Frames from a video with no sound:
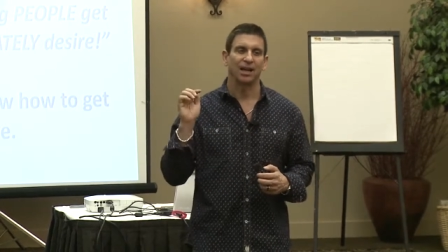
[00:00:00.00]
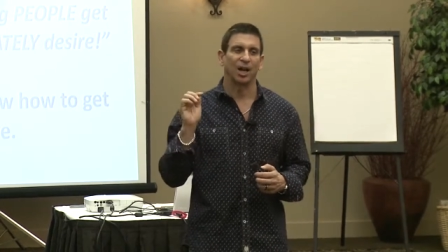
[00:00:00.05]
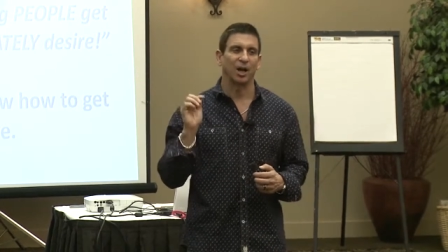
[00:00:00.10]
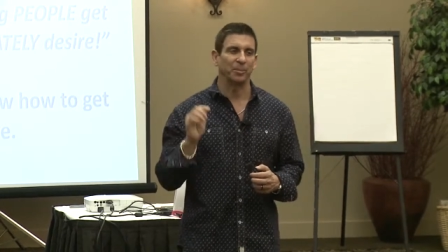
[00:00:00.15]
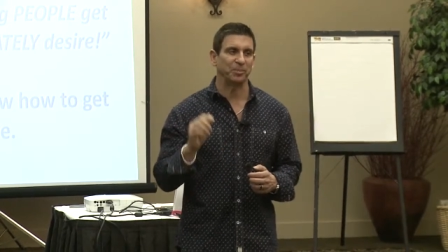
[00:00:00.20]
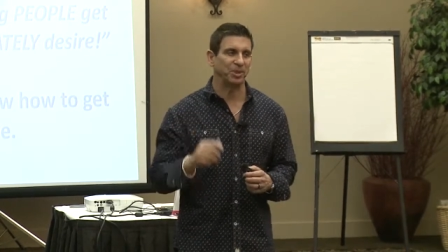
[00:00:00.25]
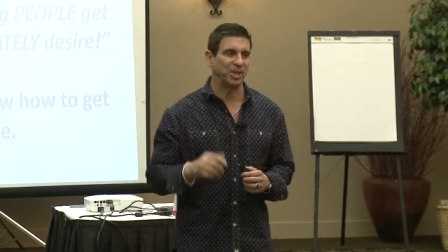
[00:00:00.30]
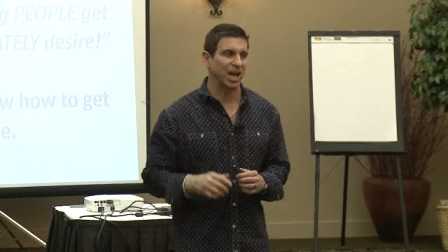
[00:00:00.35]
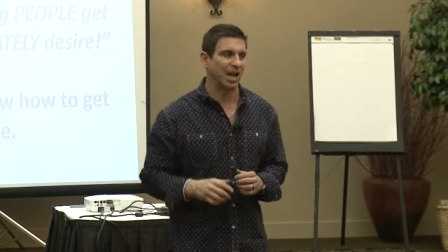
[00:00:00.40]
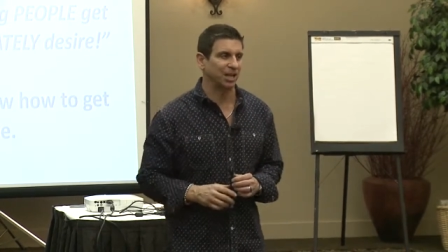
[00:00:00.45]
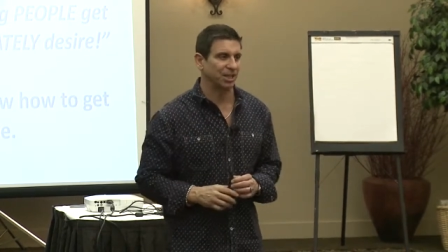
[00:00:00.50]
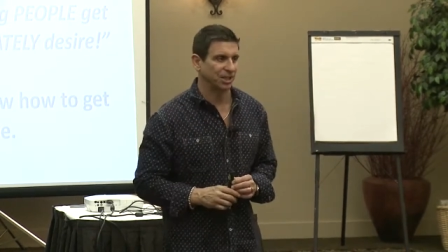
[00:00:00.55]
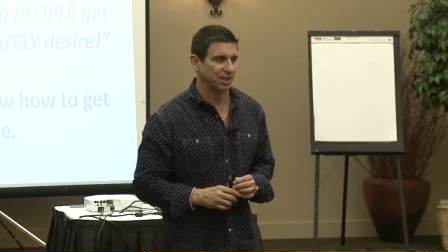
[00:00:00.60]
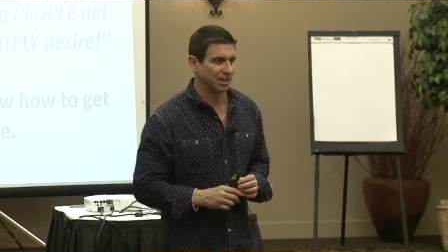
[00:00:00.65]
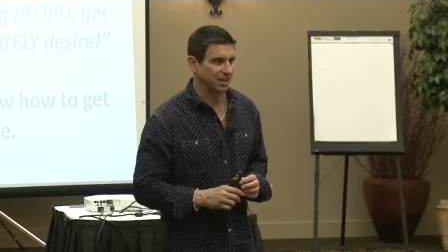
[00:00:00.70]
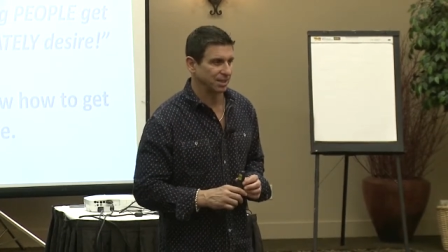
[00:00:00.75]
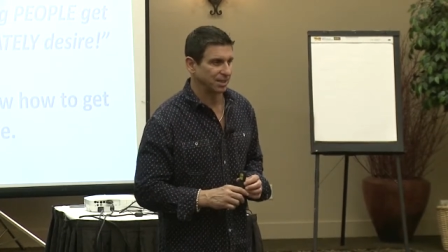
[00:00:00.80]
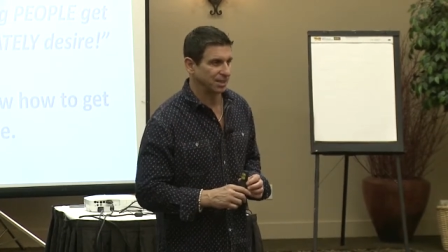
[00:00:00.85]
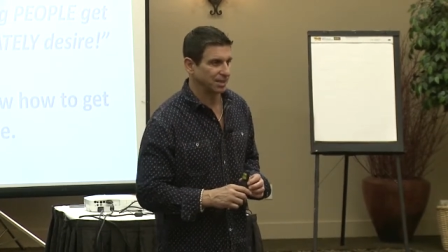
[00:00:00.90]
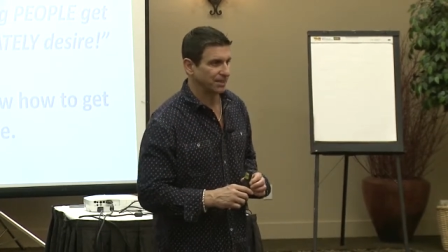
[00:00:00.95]

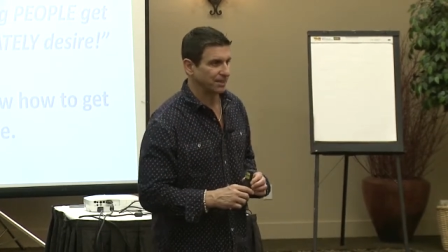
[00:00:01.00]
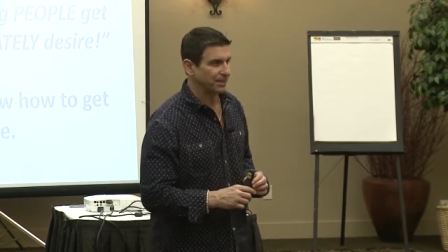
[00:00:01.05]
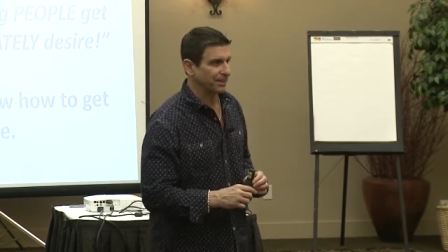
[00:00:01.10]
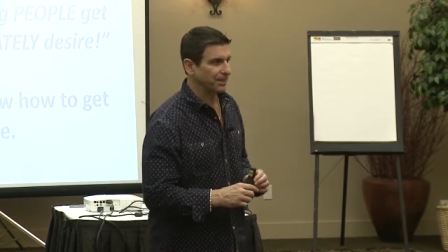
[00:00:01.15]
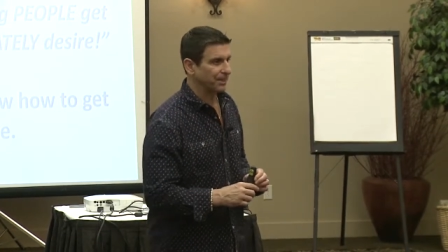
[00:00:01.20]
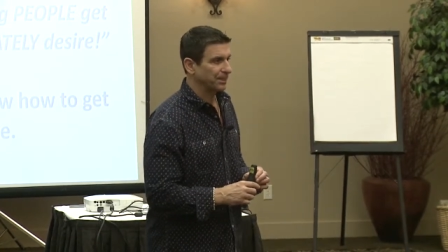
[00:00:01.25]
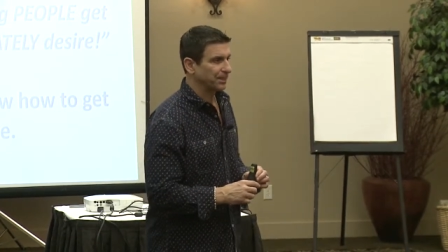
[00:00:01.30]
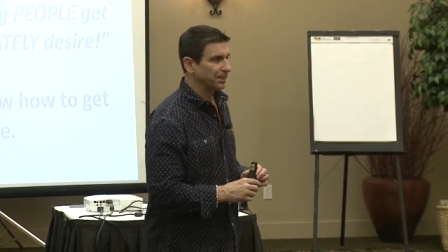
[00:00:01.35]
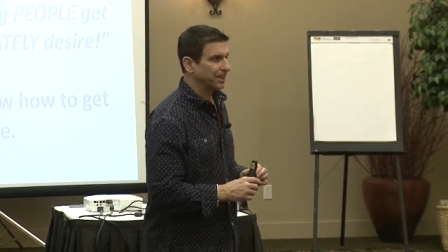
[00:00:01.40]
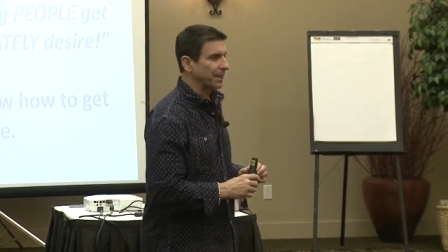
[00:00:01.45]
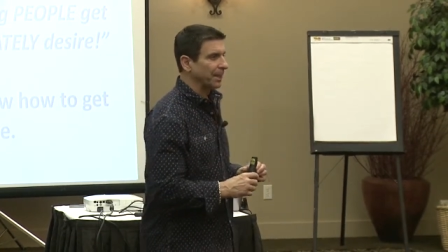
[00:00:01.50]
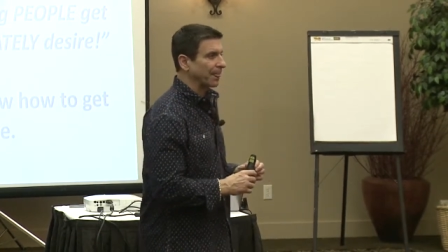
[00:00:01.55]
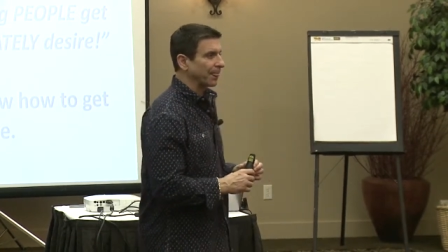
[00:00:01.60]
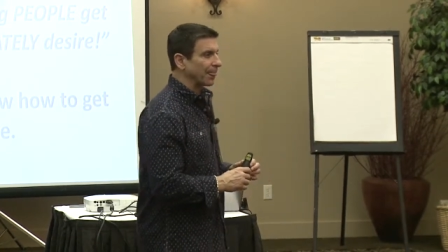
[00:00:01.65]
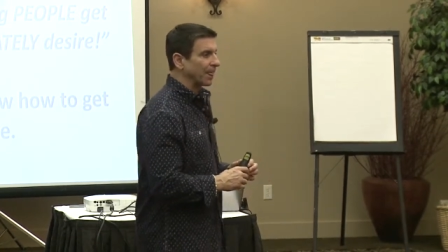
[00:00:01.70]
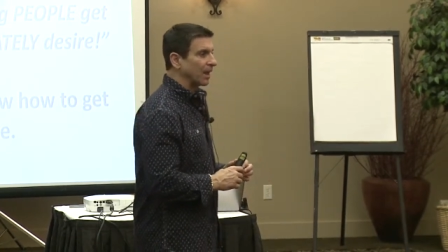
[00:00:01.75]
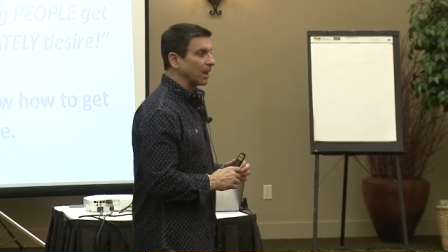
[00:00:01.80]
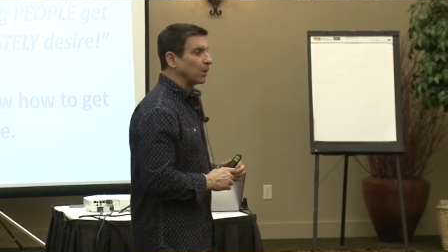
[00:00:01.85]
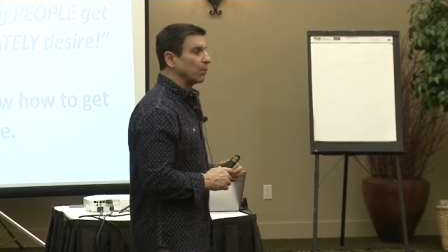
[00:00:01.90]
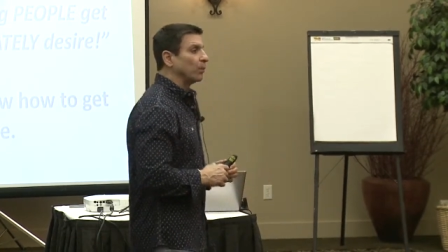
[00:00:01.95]
objections.
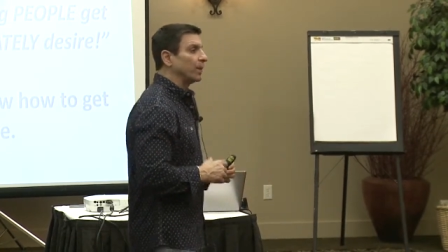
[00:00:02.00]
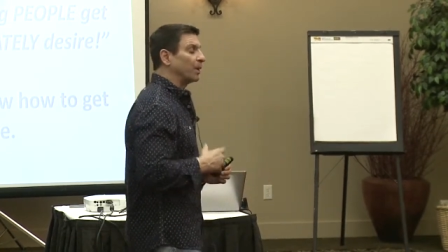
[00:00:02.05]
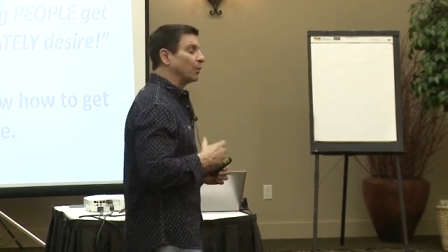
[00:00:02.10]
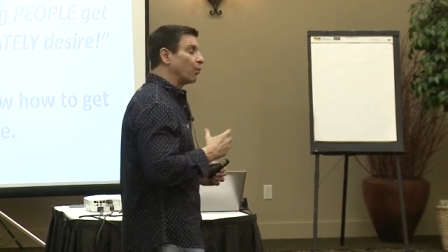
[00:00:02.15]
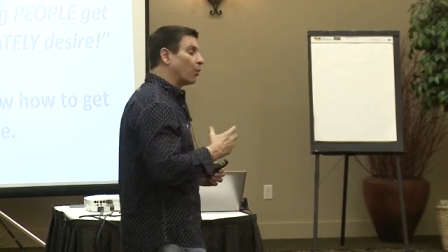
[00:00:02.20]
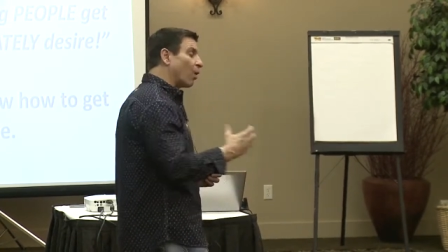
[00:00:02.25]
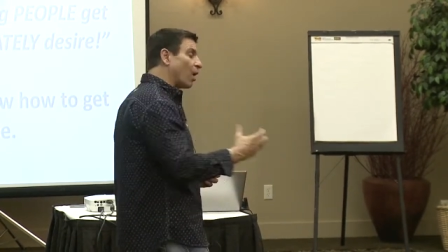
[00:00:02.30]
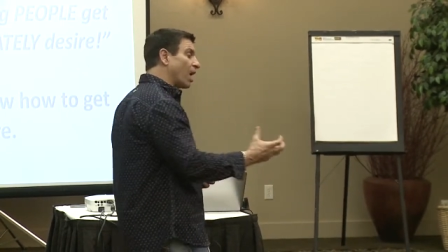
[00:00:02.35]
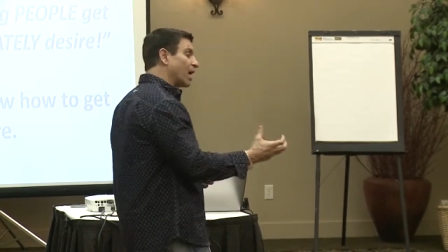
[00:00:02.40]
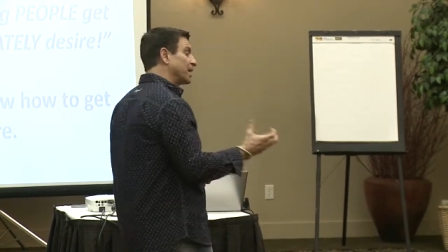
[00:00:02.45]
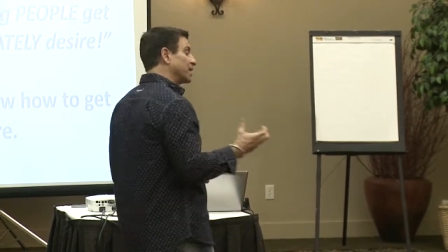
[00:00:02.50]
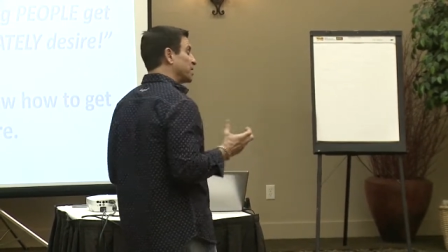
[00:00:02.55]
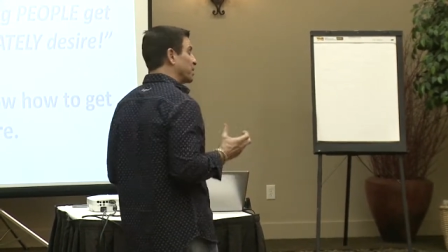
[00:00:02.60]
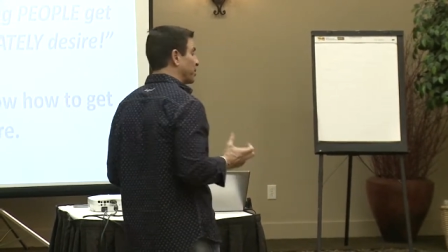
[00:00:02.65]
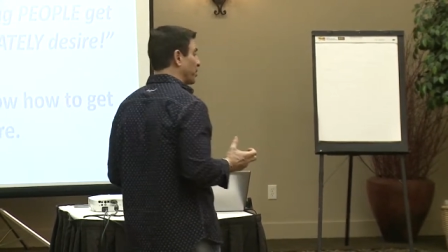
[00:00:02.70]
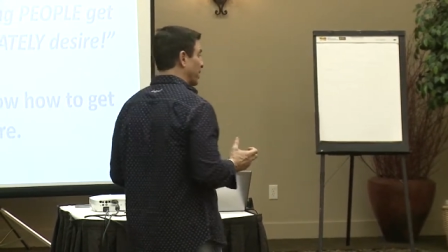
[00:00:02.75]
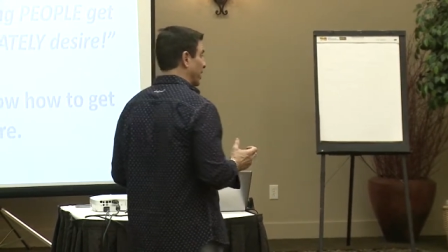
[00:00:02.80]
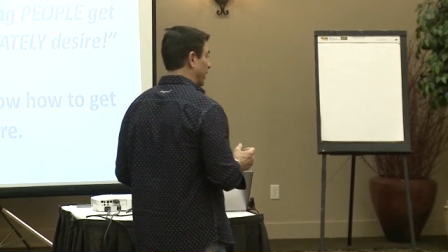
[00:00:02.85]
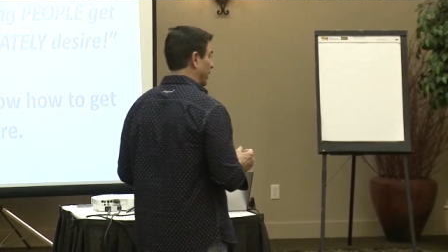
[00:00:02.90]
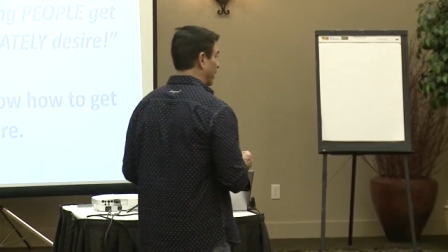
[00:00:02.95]
We want to
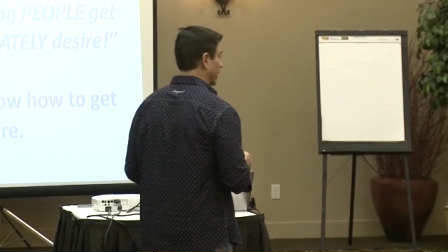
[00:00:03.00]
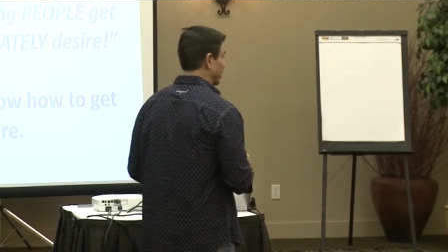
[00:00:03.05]
bring